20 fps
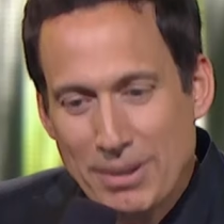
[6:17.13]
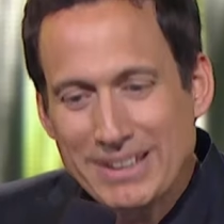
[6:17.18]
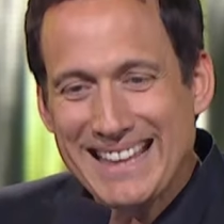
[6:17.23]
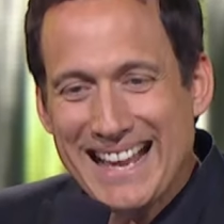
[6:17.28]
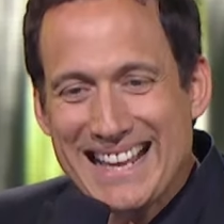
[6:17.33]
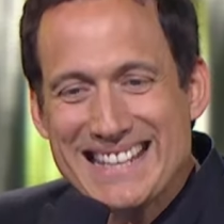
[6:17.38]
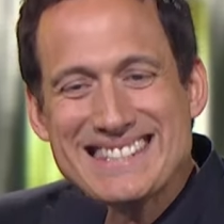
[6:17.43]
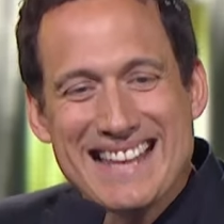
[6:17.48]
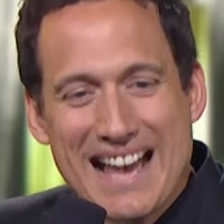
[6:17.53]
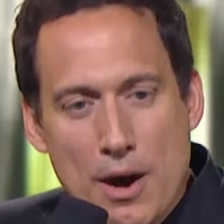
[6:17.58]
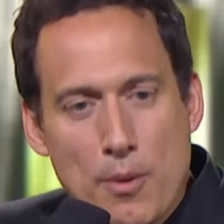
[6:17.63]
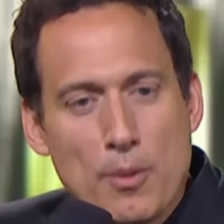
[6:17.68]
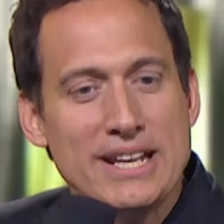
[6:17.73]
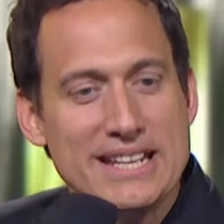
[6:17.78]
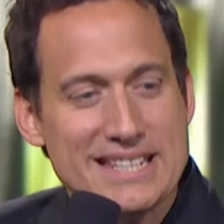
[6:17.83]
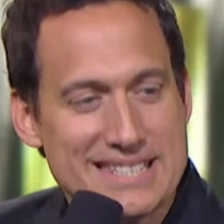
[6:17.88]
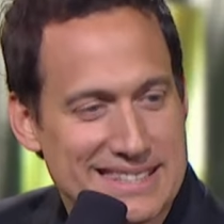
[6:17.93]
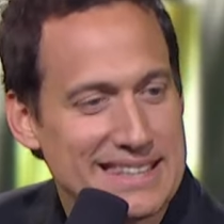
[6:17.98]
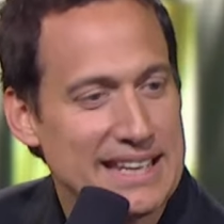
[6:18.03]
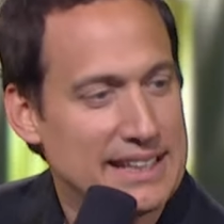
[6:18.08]
but that's not
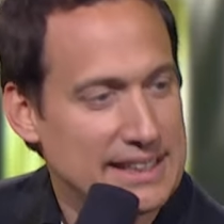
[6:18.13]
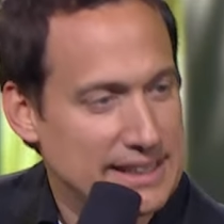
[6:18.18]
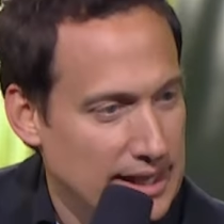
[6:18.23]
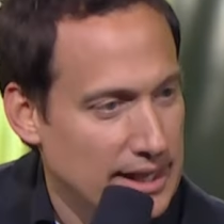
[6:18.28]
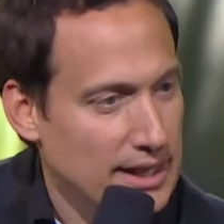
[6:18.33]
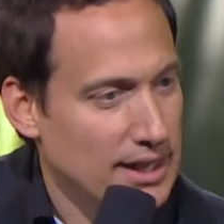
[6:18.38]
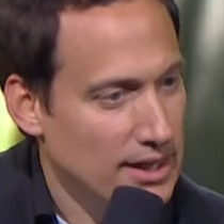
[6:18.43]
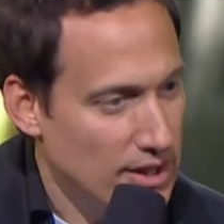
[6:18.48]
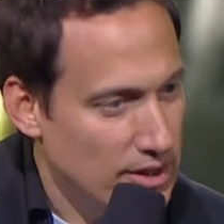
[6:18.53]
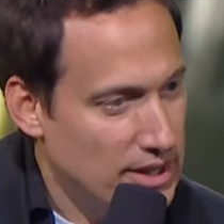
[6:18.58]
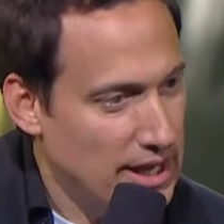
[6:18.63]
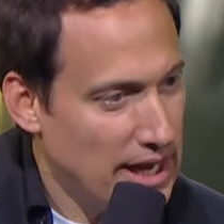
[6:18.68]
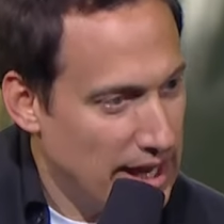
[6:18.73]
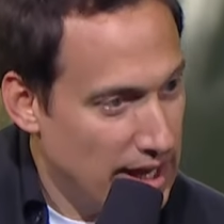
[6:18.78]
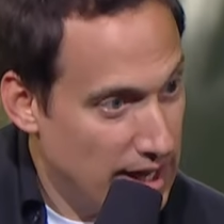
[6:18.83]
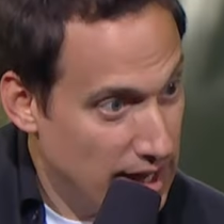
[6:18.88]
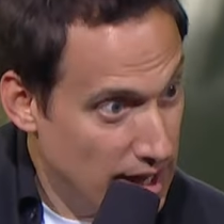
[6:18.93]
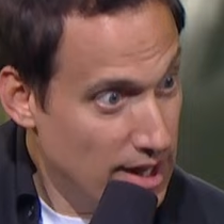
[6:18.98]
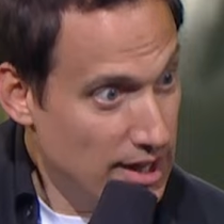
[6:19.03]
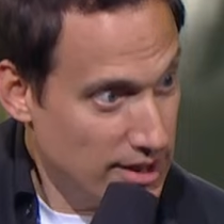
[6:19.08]
what he's thinking,
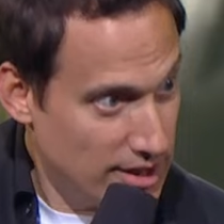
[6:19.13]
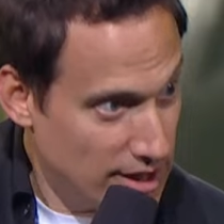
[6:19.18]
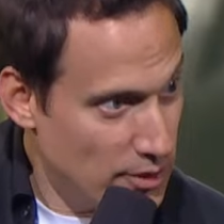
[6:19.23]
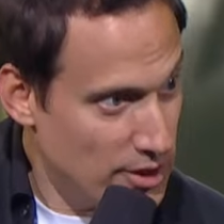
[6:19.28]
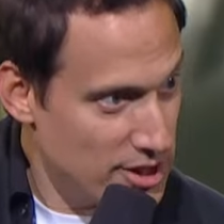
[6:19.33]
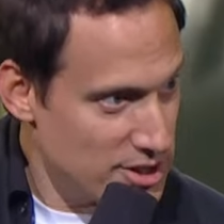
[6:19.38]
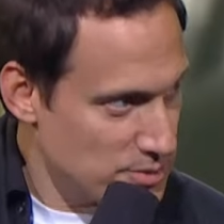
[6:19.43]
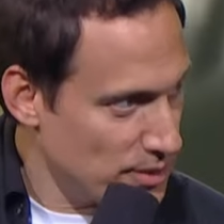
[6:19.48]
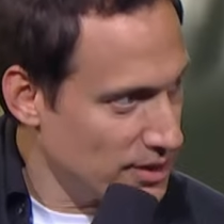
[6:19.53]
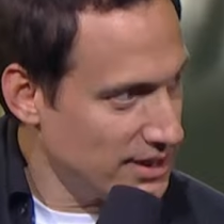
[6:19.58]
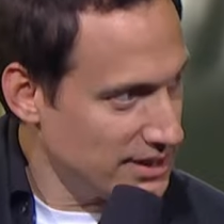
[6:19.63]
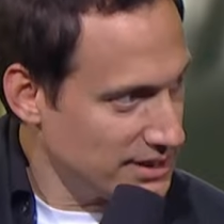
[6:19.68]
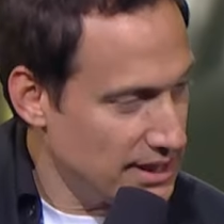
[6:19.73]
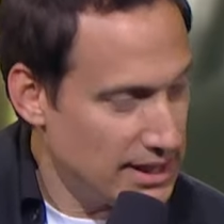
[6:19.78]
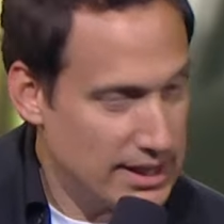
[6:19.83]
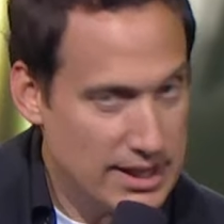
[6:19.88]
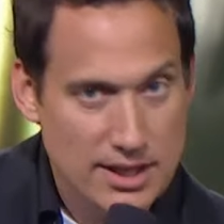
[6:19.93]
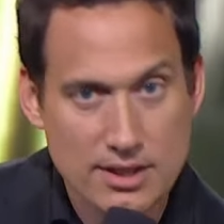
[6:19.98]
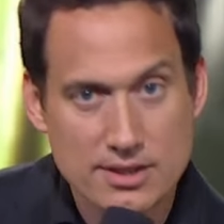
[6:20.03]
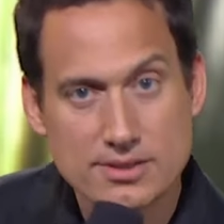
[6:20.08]
okay? You know what he's really
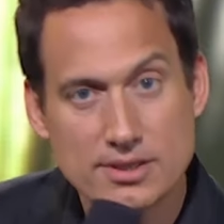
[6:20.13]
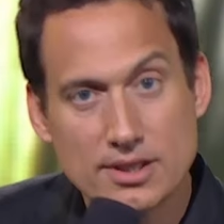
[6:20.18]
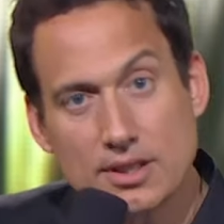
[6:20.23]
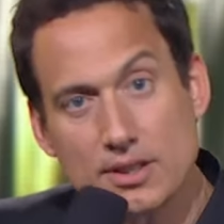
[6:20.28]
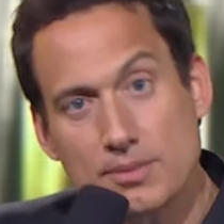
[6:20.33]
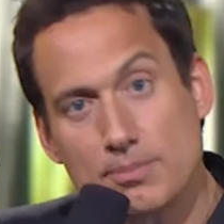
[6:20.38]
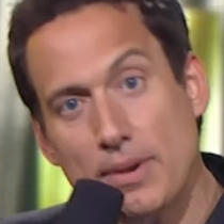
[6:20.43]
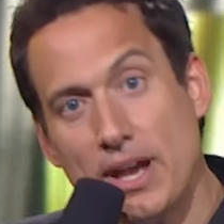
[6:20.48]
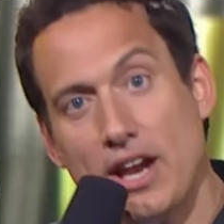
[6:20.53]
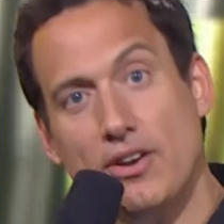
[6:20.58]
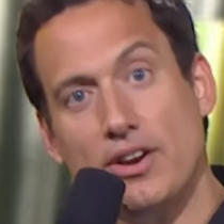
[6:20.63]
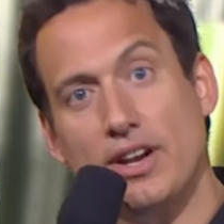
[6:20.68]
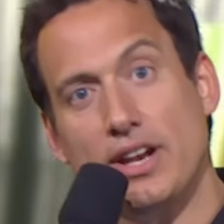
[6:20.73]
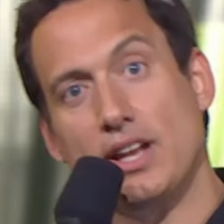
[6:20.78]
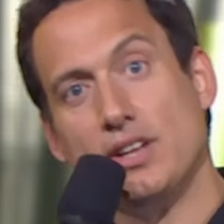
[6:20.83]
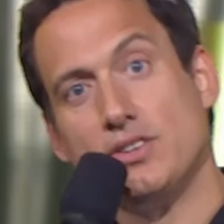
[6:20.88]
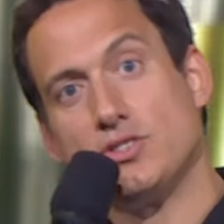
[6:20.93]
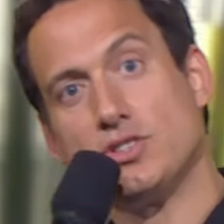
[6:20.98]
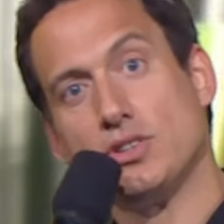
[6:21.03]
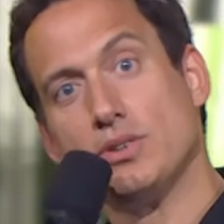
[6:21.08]
thinking? He's thinking married
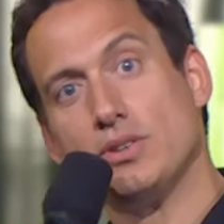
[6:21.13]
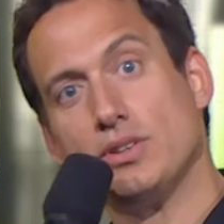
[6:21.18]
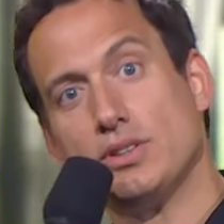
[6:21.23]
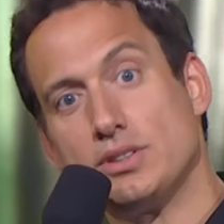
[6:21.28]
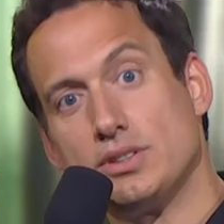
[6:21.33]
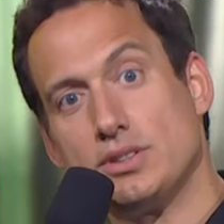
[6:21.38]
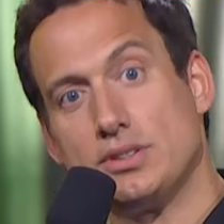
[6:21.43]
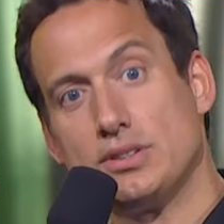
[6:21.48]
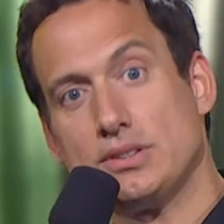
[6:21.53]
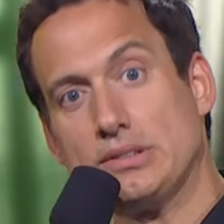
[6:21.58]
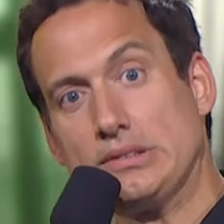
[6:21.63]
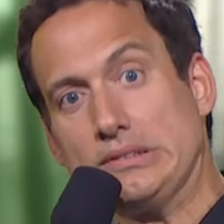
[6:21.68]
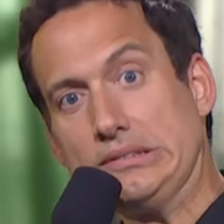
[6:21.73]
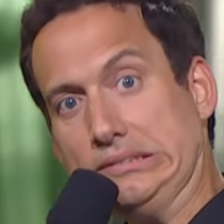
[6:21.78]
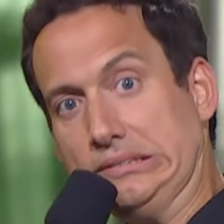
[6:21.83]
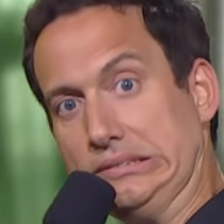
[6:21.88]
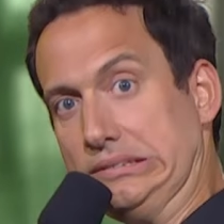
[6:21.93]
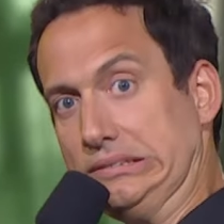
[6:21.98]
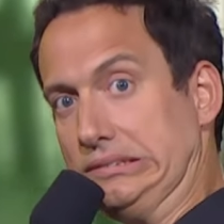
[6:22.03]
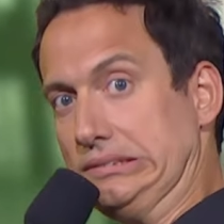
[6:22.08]
and Jewish.
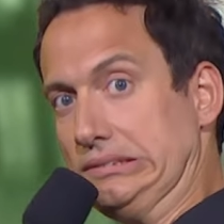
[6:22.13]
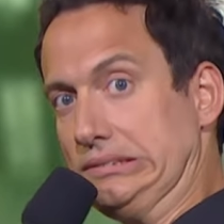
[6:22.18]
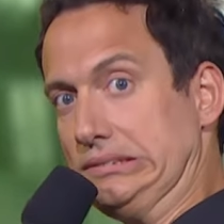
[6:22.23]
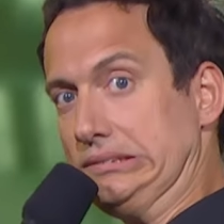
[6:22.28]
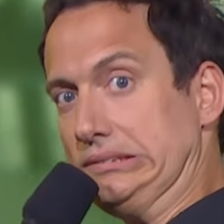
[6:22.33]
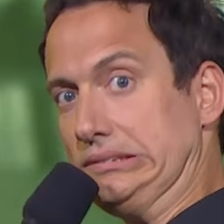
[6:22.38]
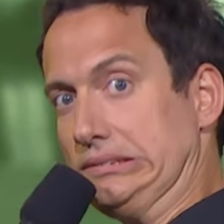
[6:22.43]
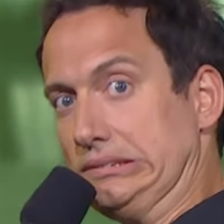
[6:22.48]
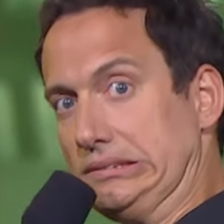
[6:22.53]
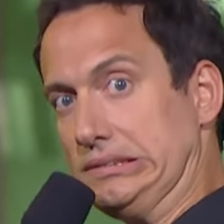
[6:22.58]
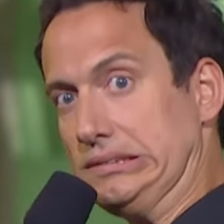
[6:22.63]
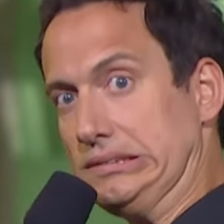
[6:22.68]
Ooh.